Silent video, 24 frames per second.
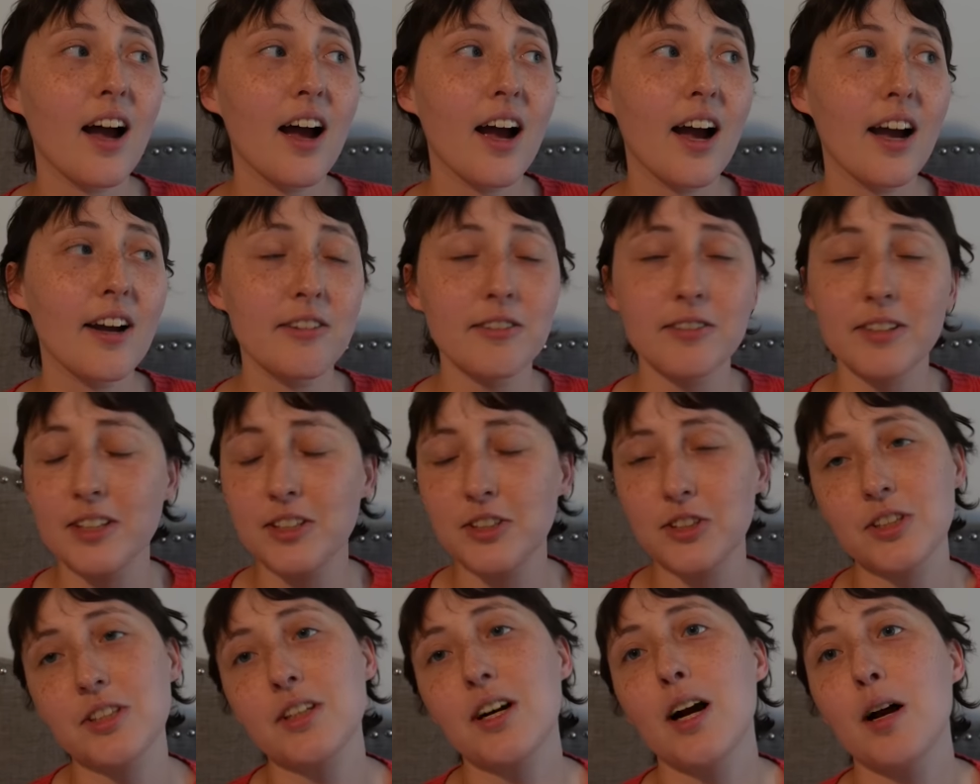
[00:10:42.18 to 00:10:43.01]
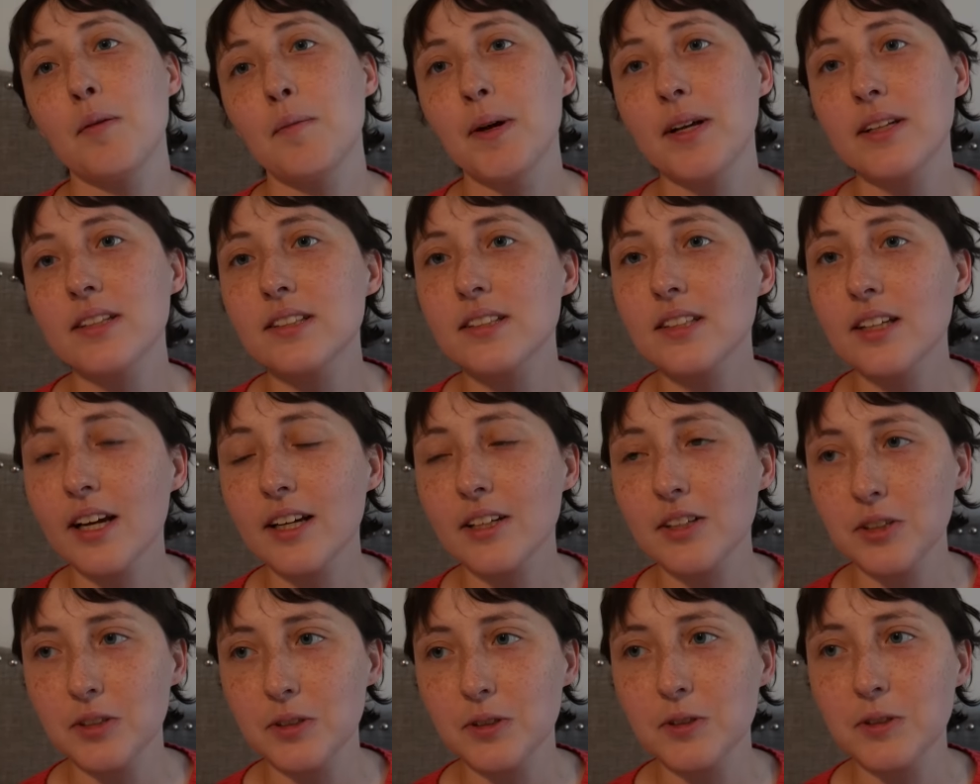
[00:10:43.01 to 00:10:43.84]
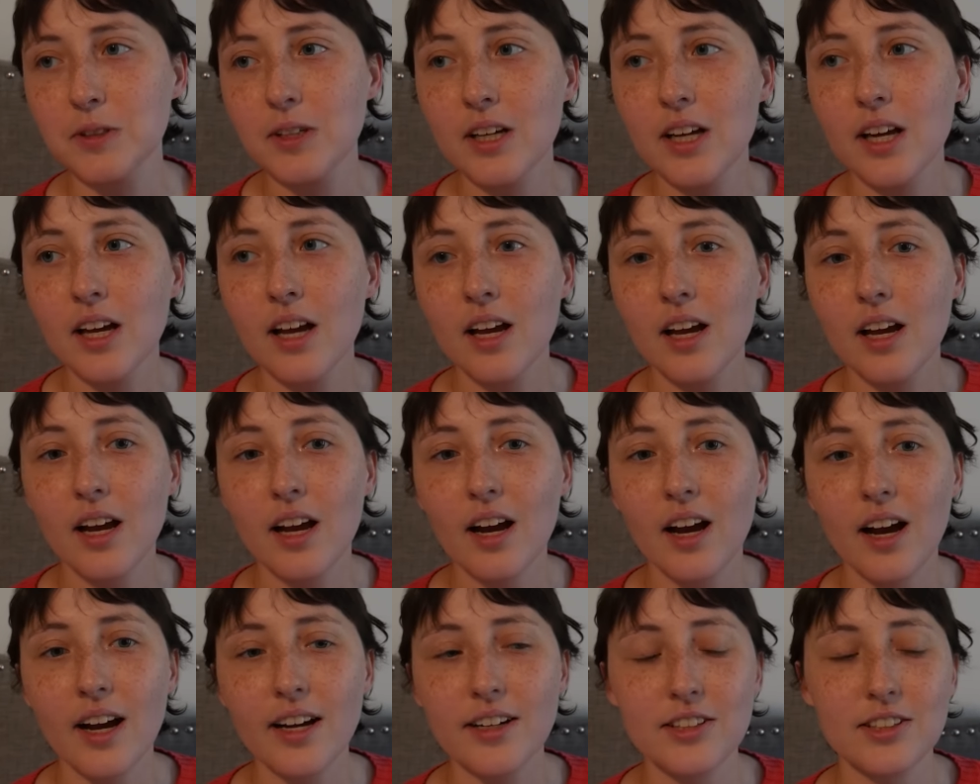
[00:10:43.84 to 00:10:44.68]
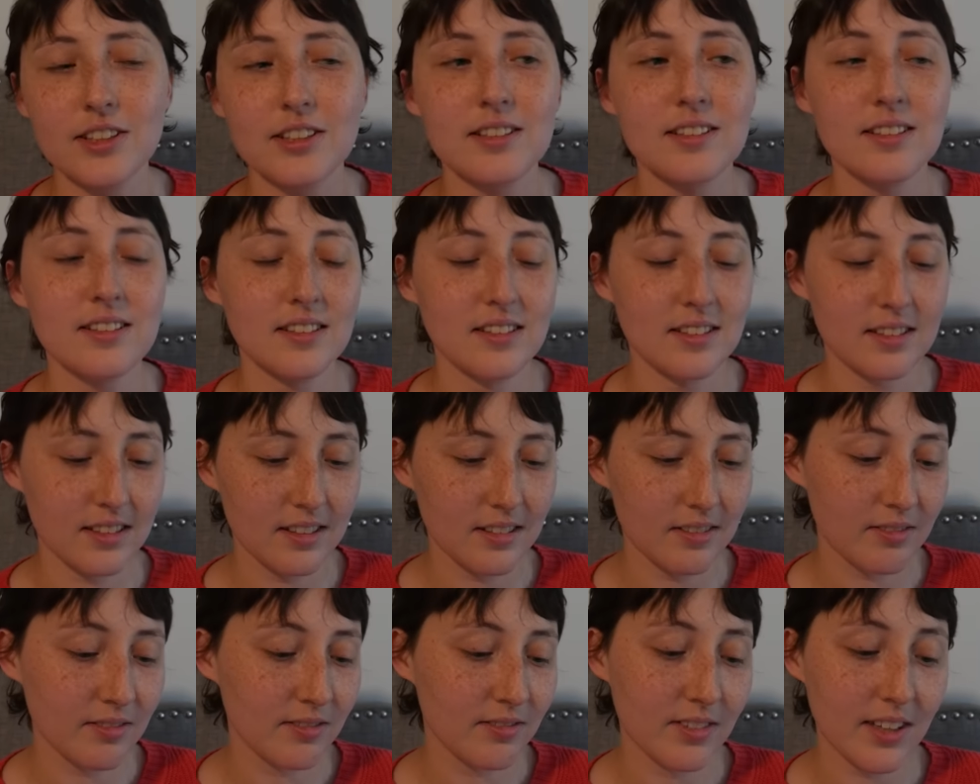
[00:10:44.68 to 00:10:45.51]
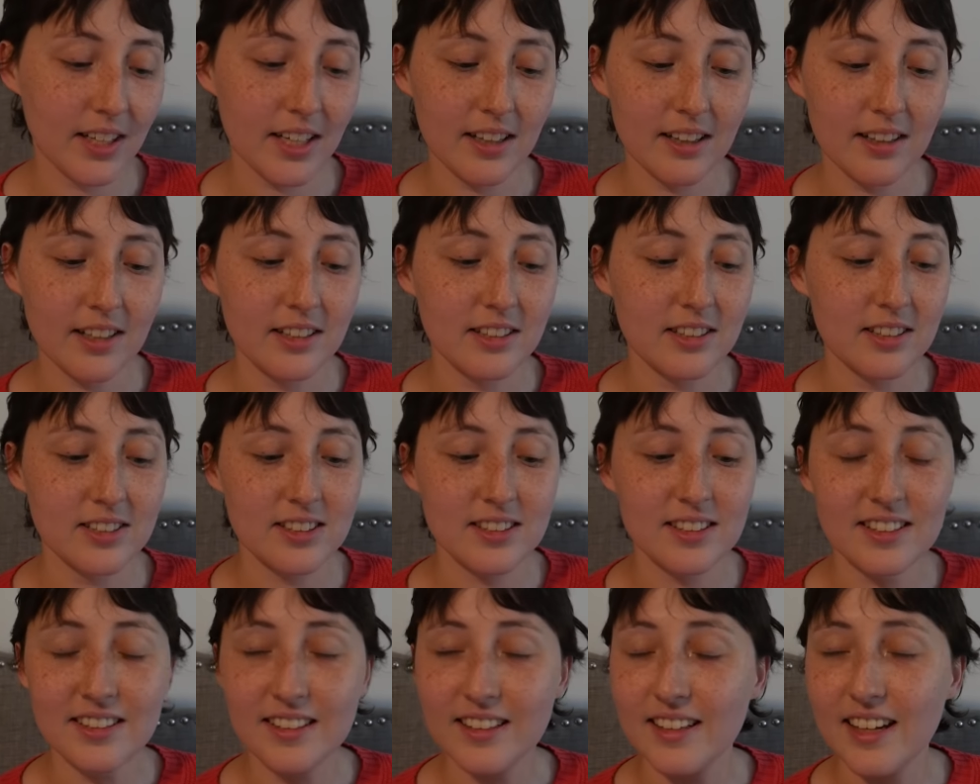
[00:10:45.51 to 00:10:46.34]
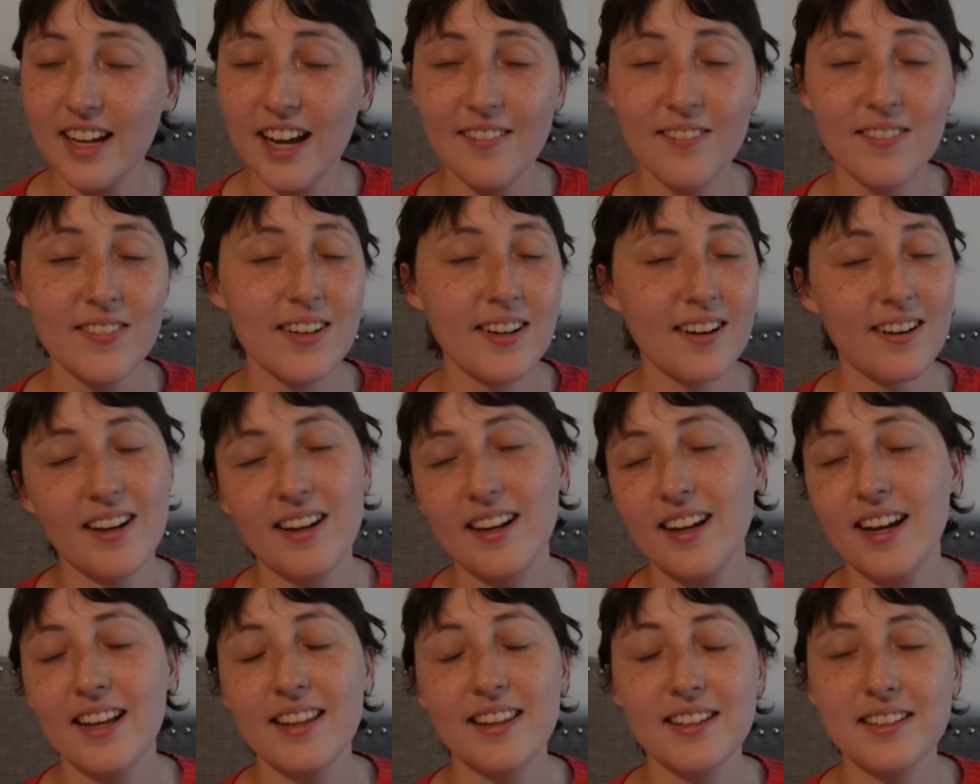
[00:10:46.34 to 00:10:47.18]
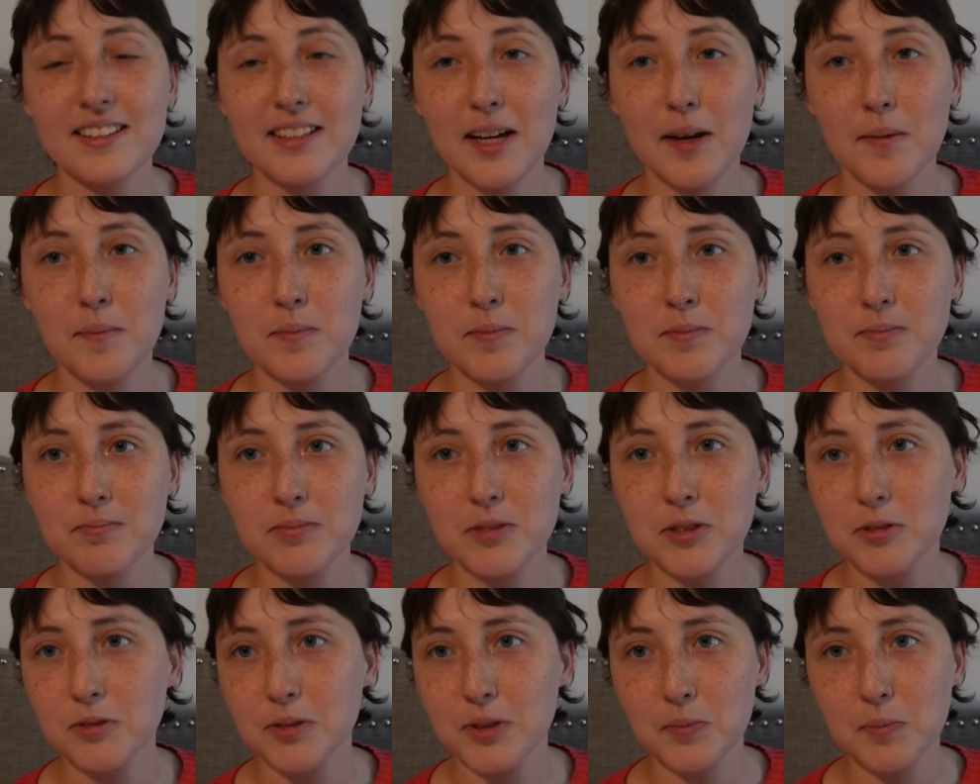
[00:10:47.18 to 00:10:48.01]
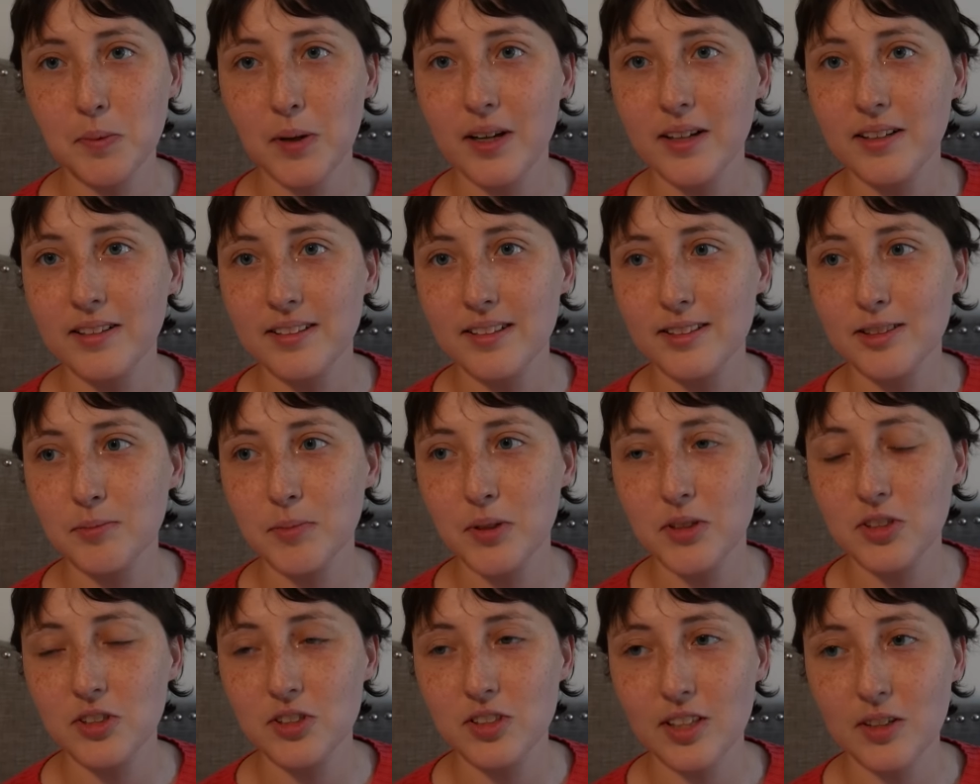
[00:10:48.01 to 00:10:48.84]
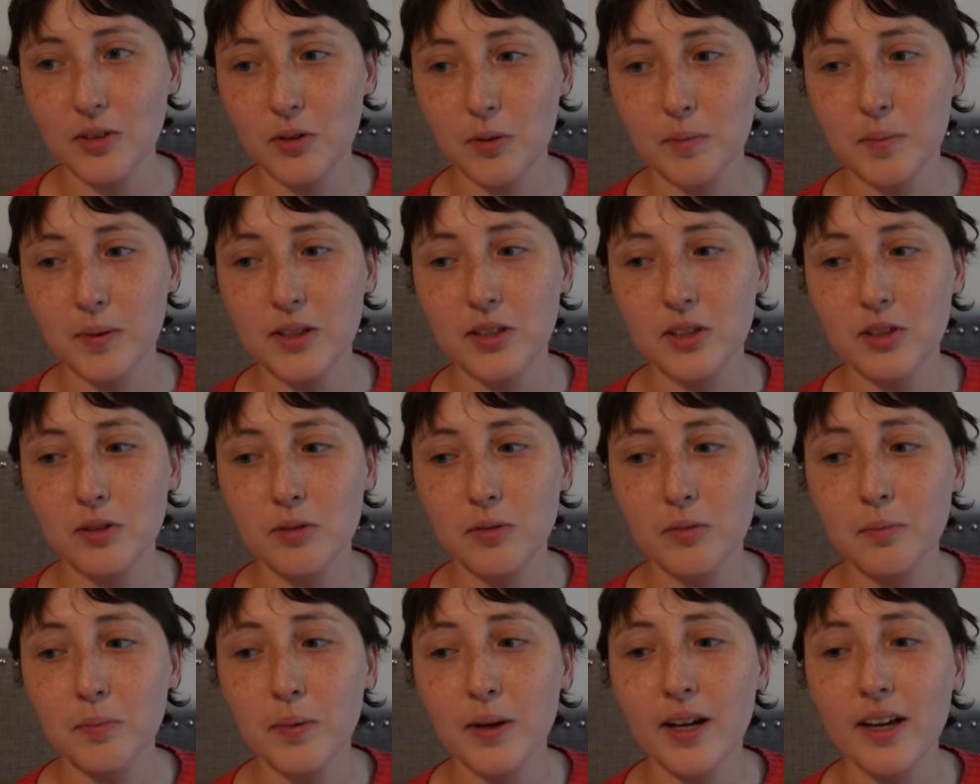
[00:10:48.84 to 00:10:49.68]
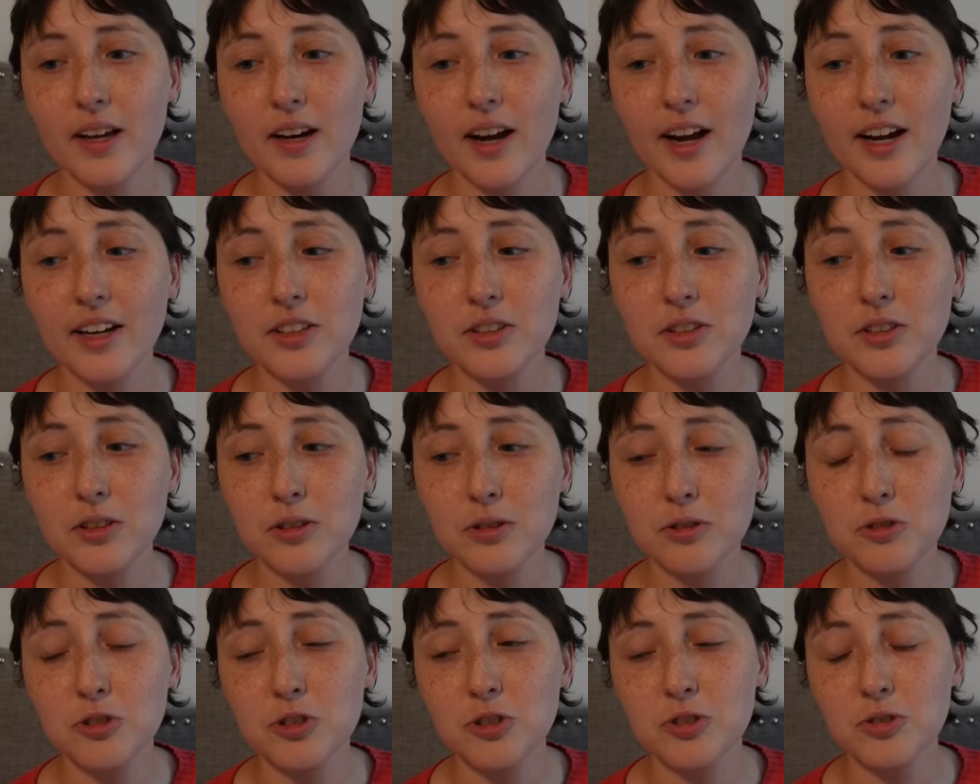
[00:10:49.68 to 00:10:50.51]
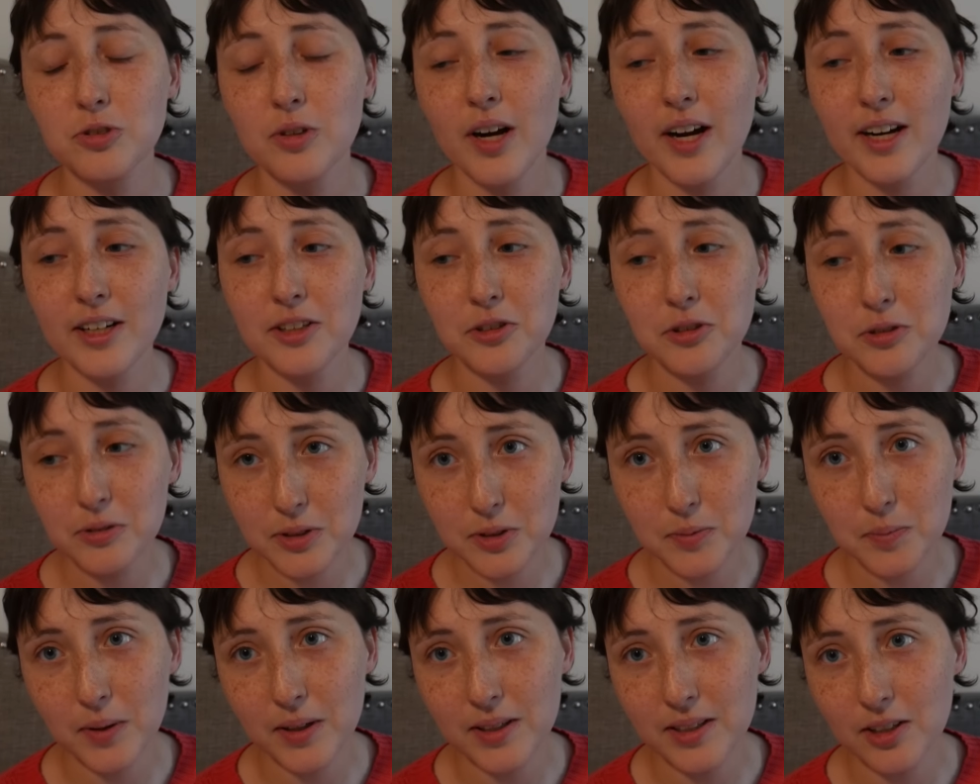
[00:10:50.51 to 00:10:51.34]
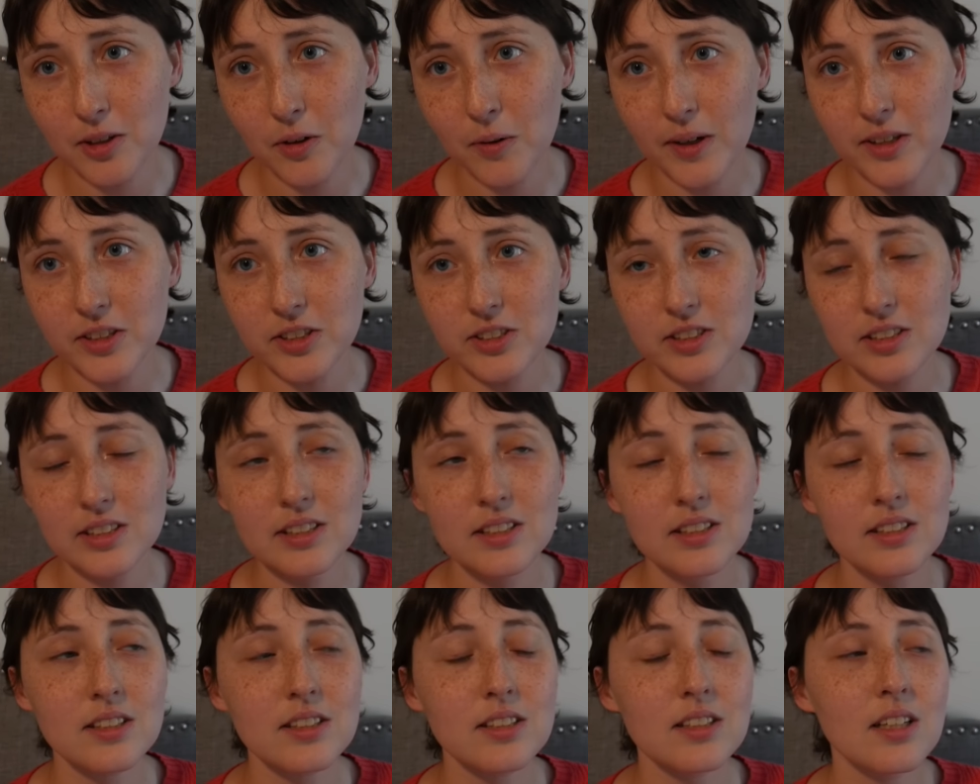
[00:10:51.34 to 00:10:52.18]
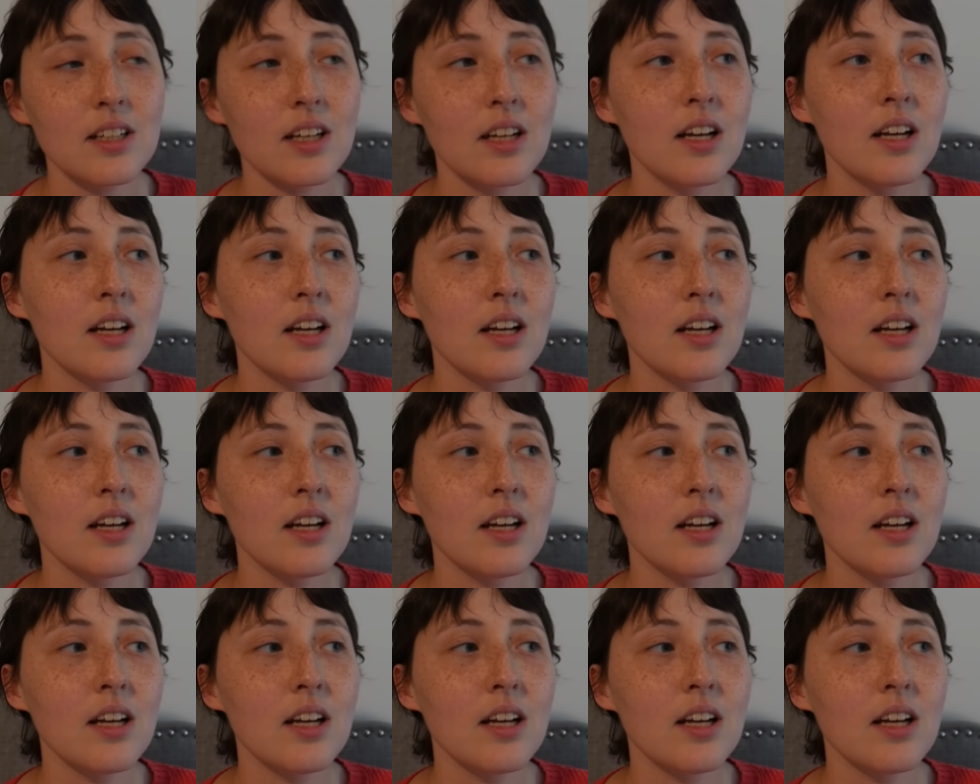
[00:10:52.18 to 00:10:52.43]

I read your comments, I do. I just lately just have not had the time to respond as much as I normally do. But I do try to respond to questions.